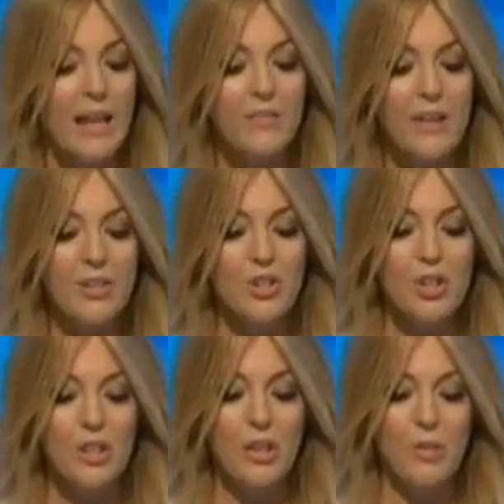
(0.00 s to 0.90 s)

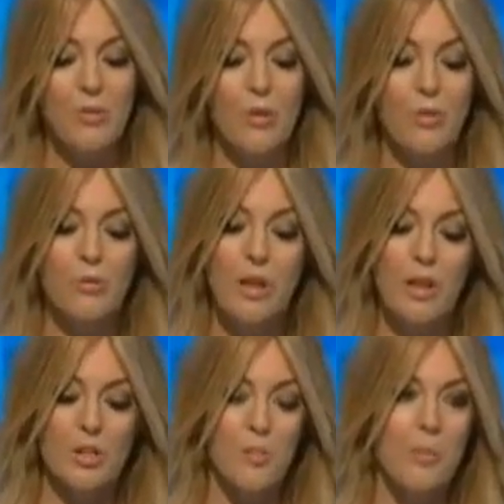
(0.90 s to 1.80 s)
eventually, through
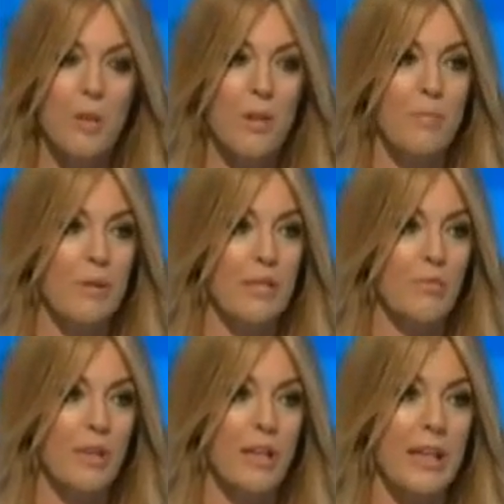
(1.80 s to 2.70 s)
large pub companies
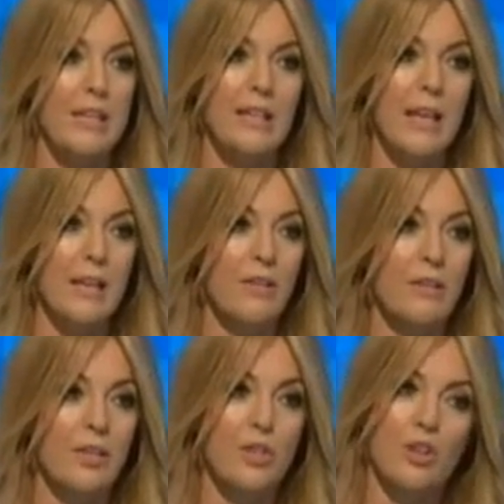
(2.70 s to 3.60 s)
running it and
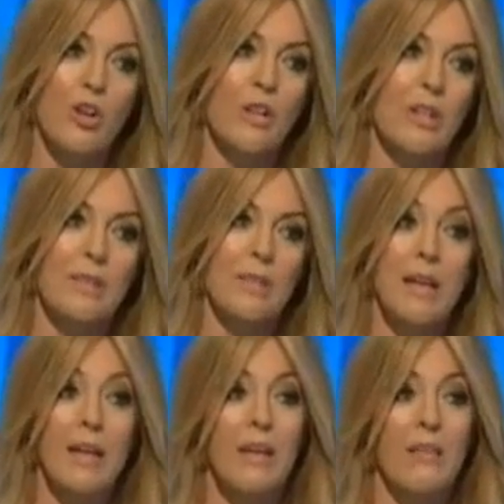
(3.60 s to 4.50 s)
landlords struggling to
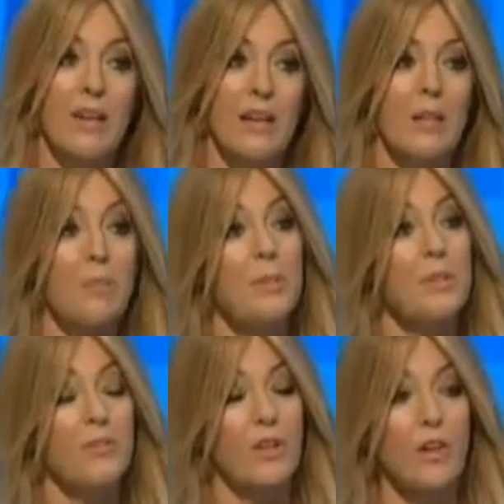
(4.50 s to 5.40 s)
make a living, the
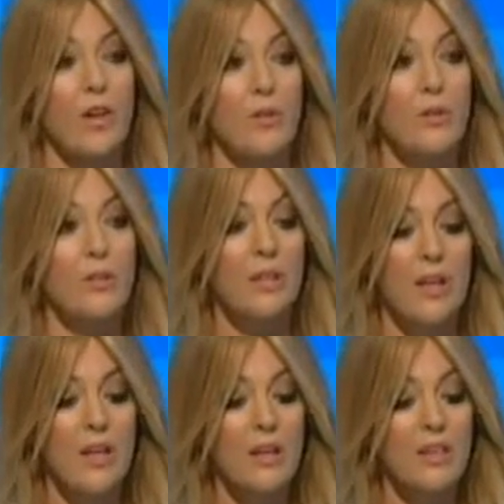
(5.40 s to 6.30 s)
pubs have closed.
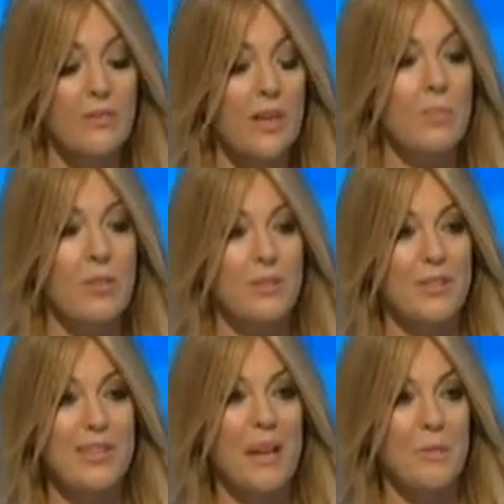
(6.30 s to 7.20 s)
Developers have
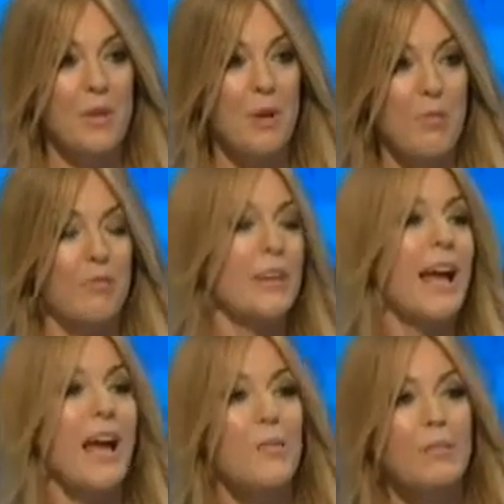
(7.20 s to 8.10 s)
snapped snapped them up for an
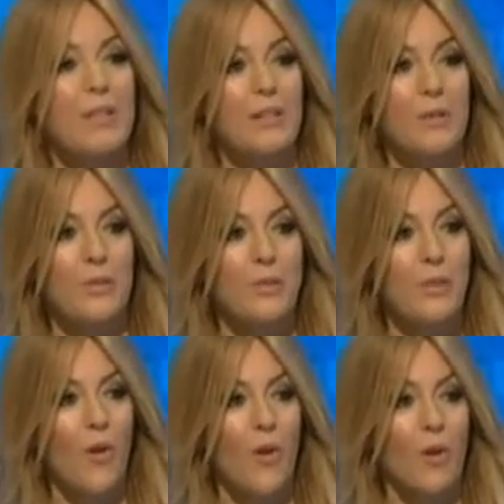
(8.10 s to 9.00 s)
absolute
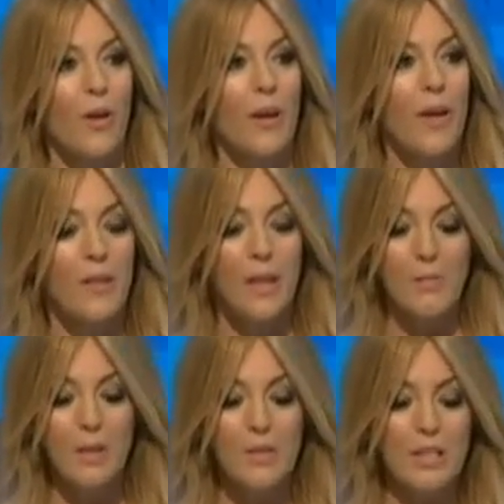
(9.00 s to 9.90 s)
song. The
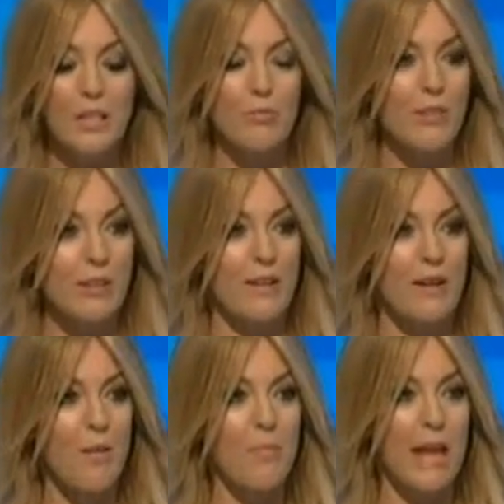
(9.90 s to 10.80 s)
community's risen
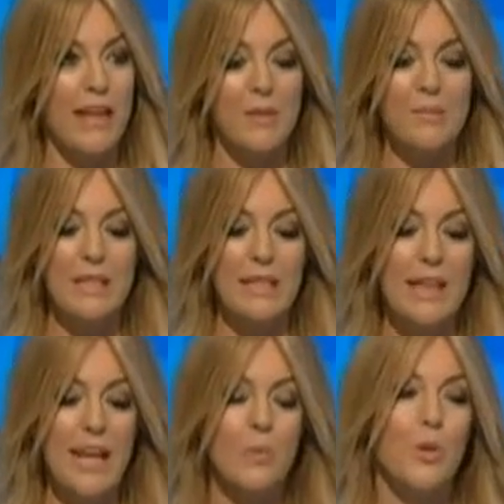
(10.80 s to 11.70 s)
up and had them
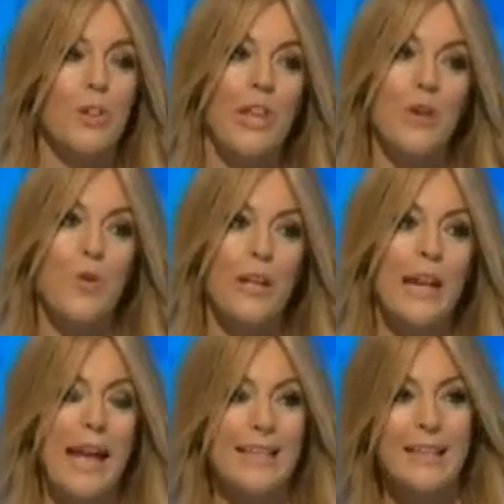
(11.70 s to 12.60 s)
declared what they call
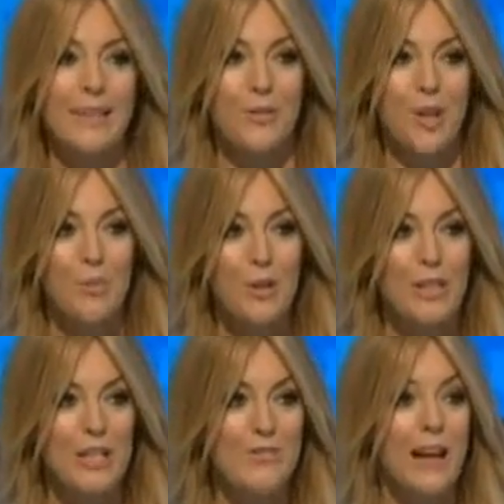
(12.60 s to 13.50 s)
an asset of
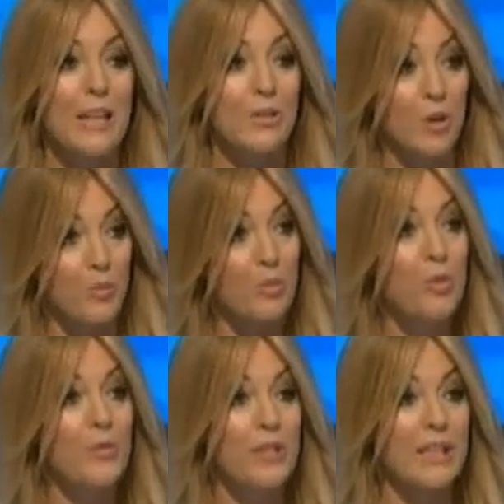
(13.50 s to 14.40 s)
community value. So
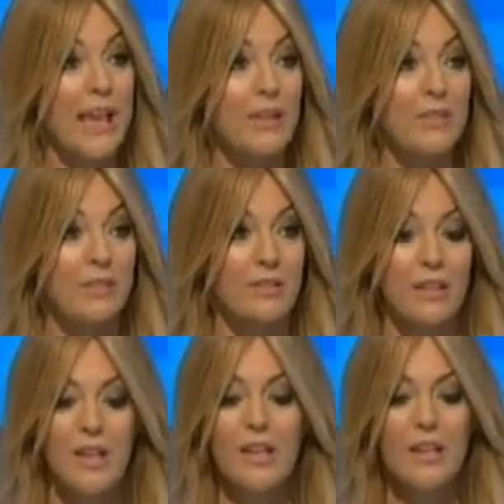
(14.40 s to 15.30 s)
prove to the
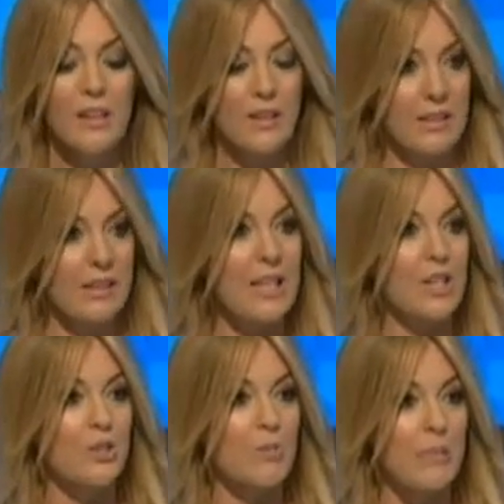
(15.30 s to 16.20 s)
council that this
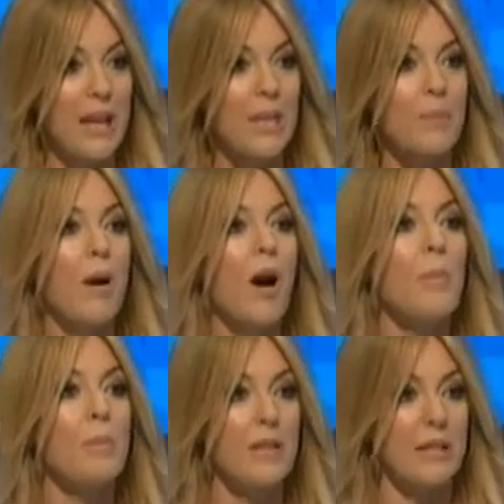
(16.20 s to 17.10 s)
needs to remain a
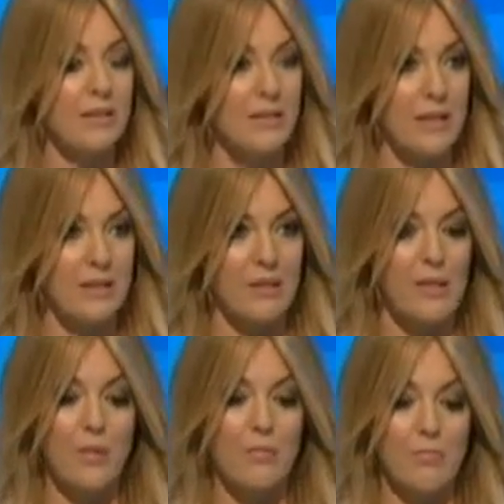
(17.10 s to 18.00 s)
pub and it's, it, you
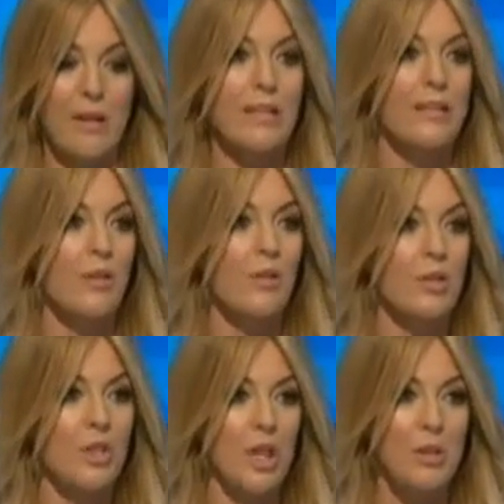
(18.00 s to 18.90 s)
know, it brings a lot
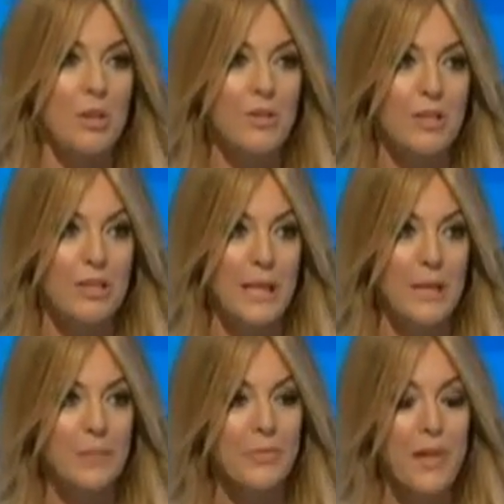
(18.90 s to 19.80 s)
to the
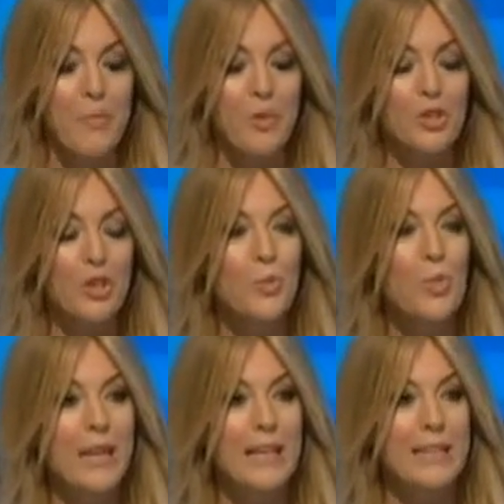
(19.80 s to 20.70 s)
community. Mm. But just
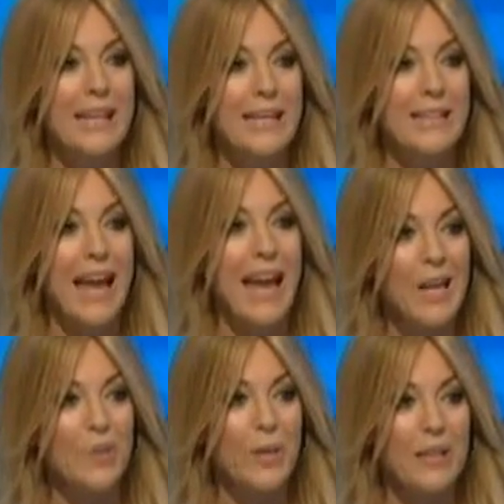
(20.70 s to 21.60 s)
weeks later,
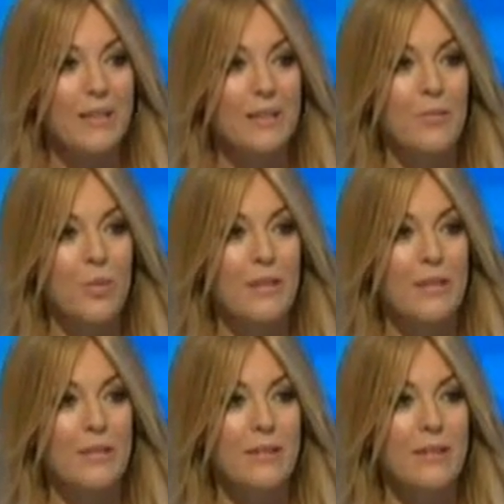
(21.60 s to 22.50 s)
eight weeks in one
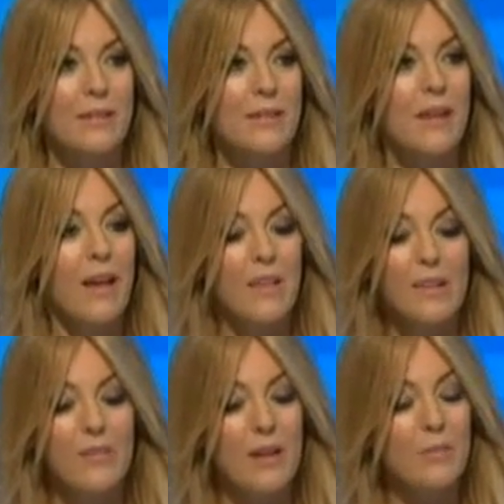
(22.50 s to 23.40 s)
instance,
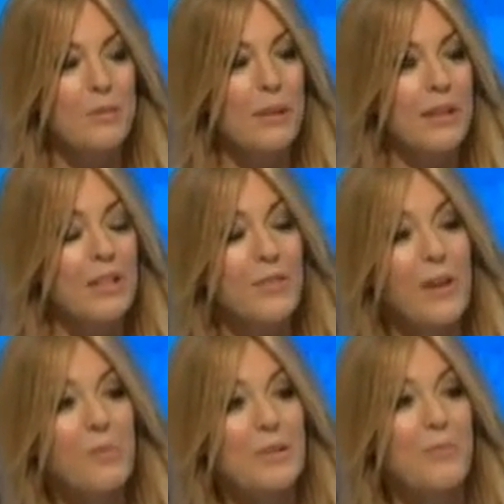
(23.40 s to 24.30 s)
the man,
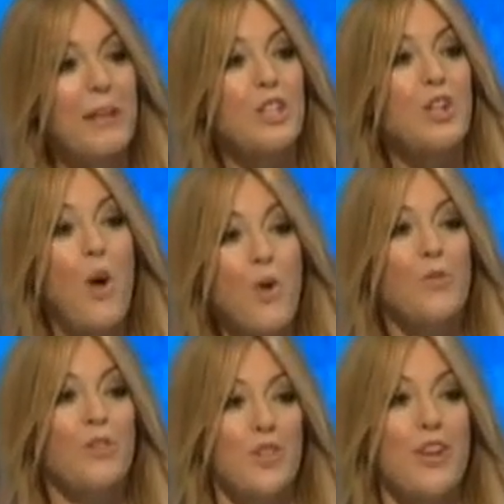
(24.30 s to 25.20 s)
developers have managed to
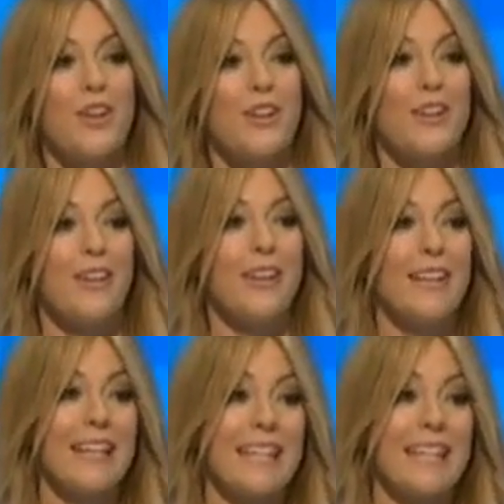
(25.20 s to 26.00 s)
overturn that